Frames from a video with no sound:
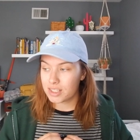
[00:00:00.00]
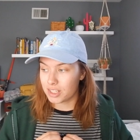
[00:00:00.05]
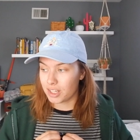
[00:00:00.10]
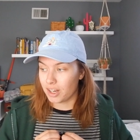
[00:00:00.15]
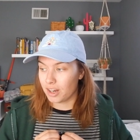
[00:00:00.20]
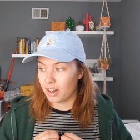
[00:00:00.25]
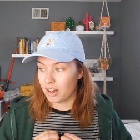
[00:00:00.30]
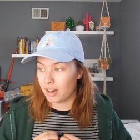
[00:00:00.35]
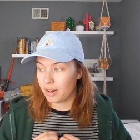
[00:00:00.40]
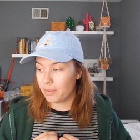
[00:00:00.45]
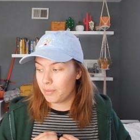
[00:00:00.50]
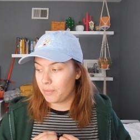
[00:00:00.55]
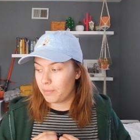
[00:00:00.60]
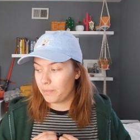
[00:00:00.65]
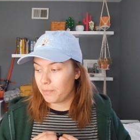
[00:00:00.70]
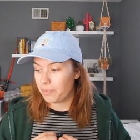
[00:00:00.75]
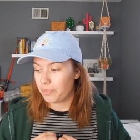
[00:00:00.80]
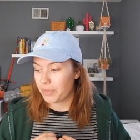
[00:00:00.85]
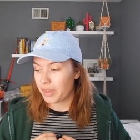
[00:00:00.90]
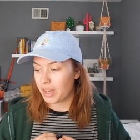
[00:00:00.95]
this
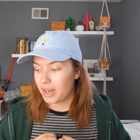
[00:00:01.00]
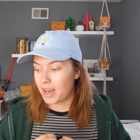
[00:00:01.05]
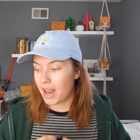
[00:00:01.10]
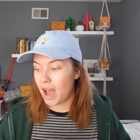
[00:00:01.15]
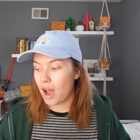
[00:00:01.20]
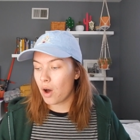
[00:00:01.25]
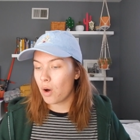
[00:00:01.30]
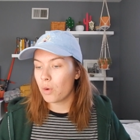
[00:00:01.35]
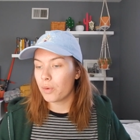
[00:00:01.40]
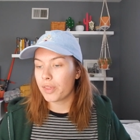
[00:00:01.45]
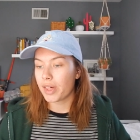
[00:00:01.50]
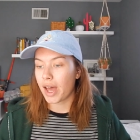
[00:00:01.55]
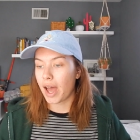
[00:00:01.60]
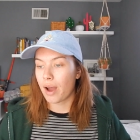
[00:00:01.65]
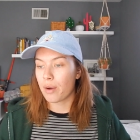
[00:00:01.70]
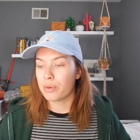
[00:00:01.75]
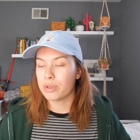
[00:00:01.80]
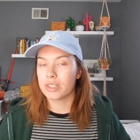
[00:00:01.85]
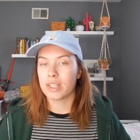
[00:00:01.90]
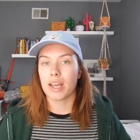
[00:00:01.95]
year,
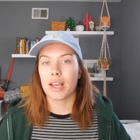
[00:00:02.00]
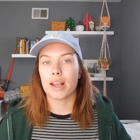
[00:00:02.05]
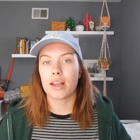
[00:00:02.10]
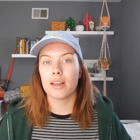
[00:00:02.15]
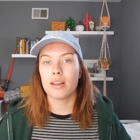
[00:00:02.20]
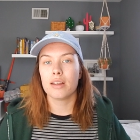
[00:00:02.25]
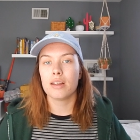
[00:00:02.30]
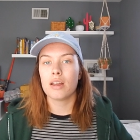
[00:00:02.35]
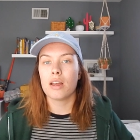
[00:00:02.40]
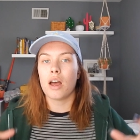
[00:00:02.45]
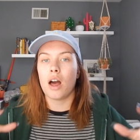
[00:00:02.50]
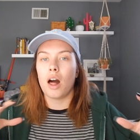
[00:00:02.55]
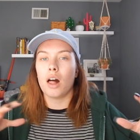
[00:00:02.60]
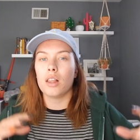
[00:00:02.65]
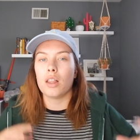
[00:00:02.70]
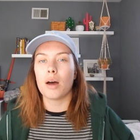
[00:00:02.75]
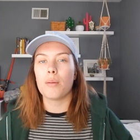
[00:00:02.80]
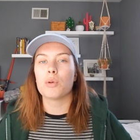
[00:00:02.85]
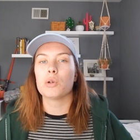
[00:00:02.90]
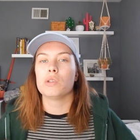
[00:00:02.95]
now that I was like
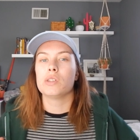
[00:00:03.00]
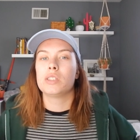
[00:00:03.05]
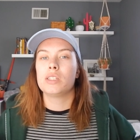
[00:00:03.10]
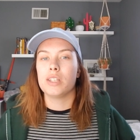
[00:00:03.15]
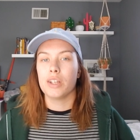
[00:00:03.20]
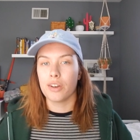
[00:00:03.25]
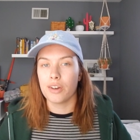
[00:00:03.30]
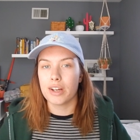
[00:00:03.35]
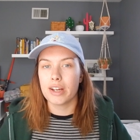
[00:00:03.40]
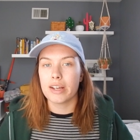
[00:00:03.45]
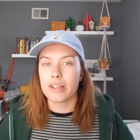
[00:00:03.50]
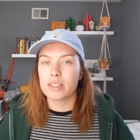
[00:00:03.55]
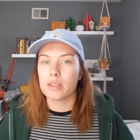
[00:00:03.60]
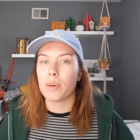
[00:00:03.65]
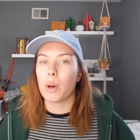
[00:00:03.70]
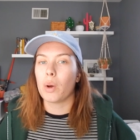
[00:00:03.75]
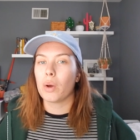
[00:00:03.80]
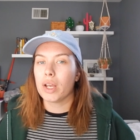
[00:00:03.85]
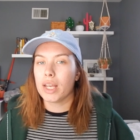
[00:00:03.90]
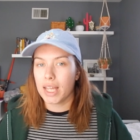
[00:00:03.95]
a lot more
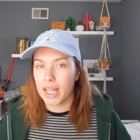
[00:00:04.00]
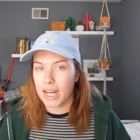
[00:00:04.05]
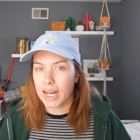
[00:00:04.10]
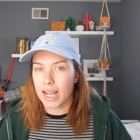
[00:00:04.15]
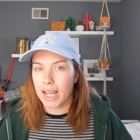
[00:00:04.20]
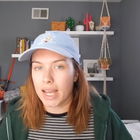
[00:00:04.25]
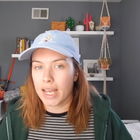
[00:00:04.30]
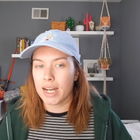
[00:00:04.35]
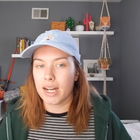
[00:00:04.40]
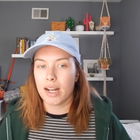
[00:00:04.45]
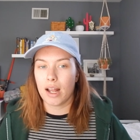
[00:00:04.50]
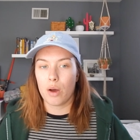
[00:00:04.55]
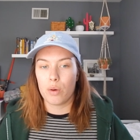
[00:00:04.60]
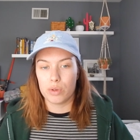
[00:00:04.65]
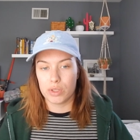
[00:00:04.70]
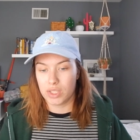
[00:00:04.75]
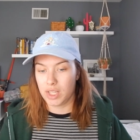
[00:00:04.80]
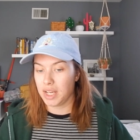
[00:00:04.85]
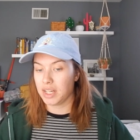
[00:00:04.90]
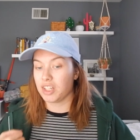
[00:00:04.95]
serious about getting in
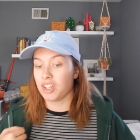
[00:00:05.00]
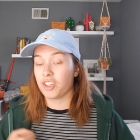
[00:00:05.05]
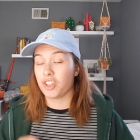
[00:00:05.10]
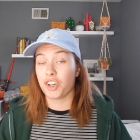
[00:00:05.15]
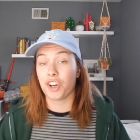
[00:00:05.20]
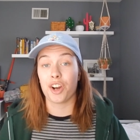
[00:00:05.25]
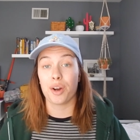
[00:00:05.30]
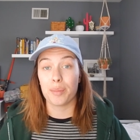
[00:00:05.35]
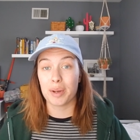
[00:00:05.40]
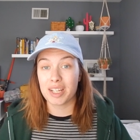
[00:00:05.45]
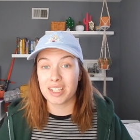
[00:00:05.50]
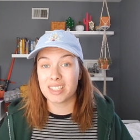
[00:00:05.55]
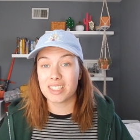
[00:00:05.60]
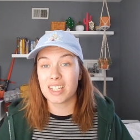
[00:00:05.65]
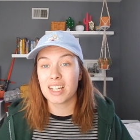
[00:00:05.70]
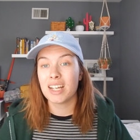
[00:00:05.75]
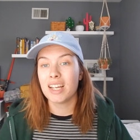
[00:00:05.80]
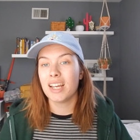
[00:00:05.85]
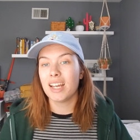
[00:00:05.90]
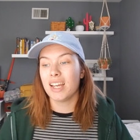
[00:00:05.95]
and I was like
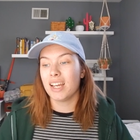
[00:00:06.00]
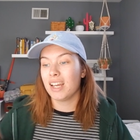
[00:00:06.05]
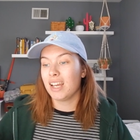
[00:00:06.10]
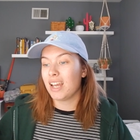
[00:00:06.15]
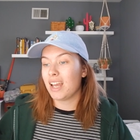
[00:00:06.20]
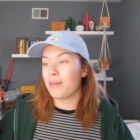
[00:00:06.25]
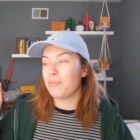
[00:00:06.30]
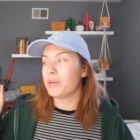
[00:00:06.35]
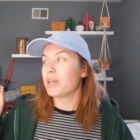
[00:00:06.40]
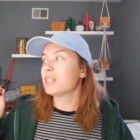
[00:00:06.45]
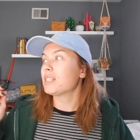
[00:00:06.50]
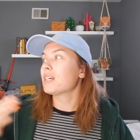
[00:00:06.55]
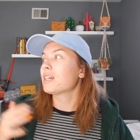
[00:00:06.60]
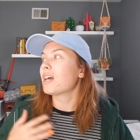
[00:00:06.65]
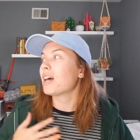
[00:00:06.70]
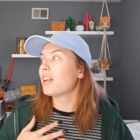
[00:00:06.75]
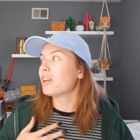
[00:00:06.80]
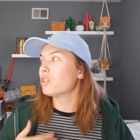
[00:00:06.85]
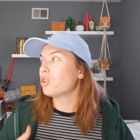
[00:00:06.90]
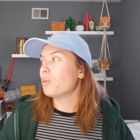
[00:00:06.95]
determined
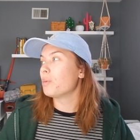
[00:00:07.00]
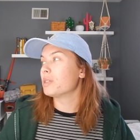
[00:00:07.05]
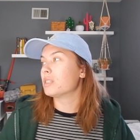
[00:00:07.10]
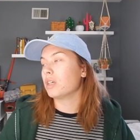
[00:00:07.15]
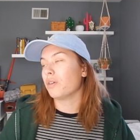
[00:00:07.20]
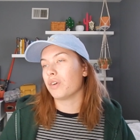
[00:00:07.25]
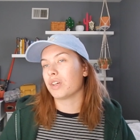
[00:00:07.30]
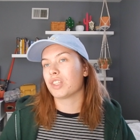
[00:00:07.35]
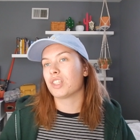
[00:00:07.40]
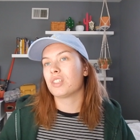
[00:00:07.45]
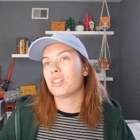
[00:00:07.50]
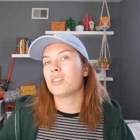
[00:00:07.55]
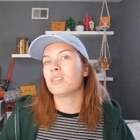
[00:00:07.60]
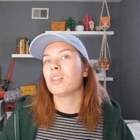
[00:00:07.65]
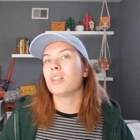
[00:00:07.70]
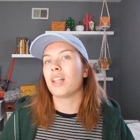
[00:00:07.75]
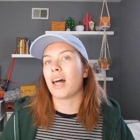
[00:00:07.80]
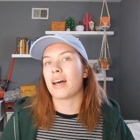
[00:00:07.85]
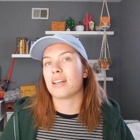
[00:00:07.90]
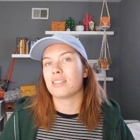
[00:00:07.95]
because I kind of told myself like
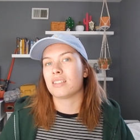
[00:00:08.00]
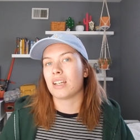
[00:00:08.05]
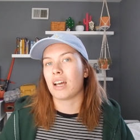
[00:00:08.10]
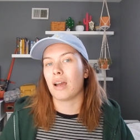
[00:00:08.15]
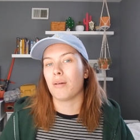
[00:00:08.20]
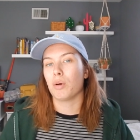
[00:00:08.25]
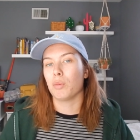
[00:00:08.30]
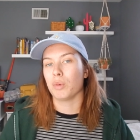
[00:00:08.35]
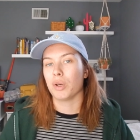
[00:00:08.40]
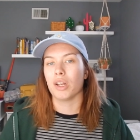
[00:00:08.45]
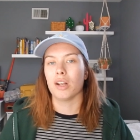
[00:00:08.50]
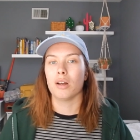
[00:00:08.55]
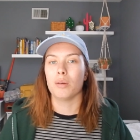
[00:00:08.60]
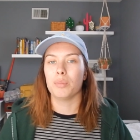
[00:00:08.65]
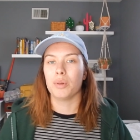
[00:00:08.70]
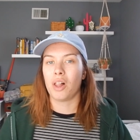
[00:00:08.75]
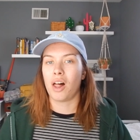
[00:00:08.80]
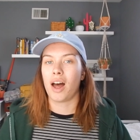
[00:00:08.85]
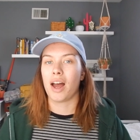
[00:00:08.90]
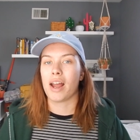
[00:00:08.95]
this is the last time I'm
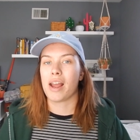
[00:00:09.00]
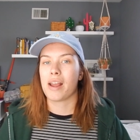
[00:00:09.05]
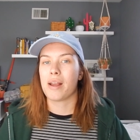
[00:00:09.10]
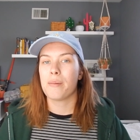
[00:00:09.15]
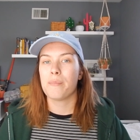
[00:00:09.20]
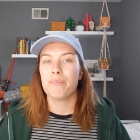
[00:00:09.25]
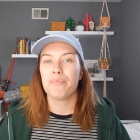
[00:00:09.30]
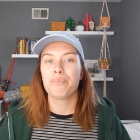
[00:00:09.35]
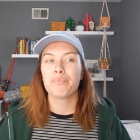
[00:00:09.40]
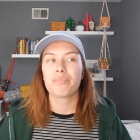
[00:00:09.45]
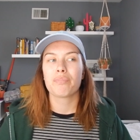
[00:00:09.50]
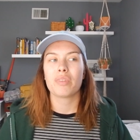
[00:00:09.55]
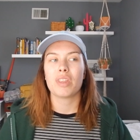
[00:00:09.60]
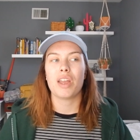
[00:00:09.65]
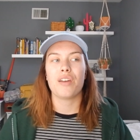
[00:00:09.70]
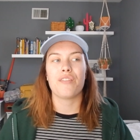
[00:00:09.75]
going to apply.